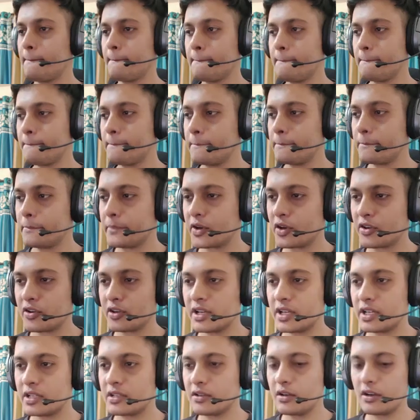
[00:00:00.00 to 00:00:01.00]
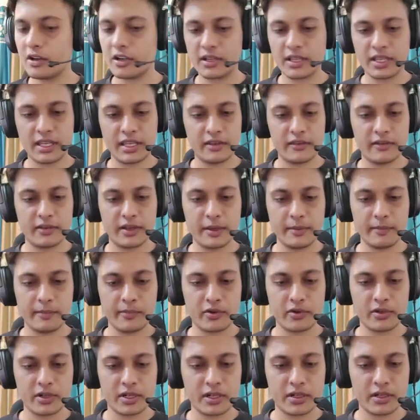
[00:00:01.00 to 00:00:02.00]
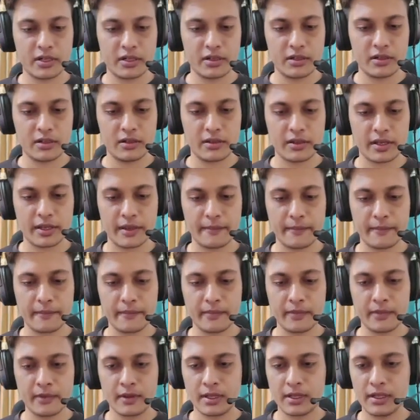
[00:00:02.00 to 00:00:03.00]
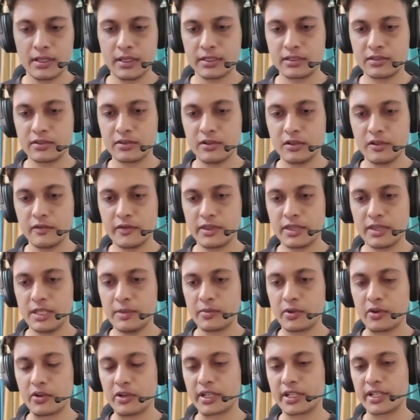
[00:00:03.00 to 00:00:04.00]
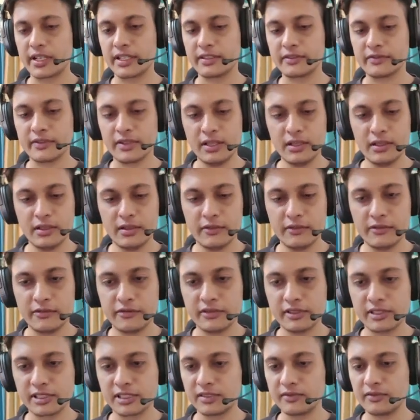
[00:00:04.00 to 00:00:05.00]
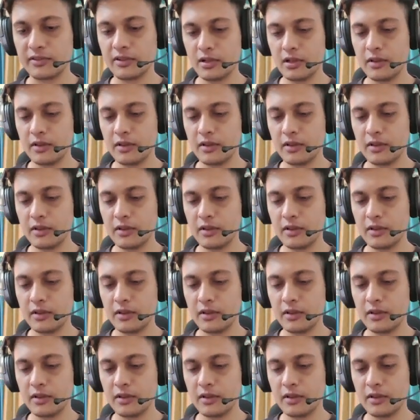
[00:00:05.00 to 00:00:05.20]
product.py. Product. Okay, let's go with the product as well. First of all, we